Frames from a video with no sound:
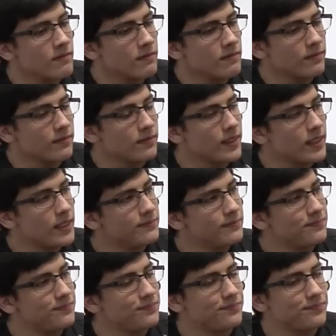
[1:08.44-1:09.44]

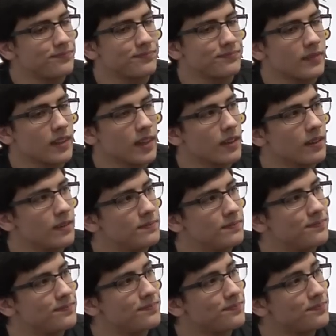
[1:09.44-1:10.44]

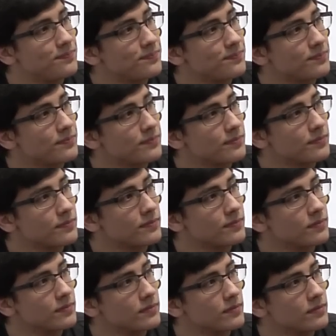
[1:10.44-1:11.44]

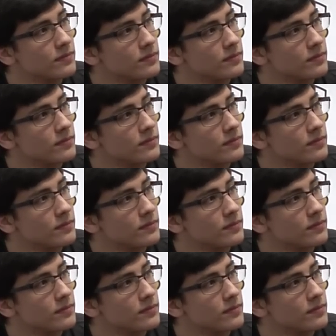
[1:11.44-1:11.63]
This person isn't speaking.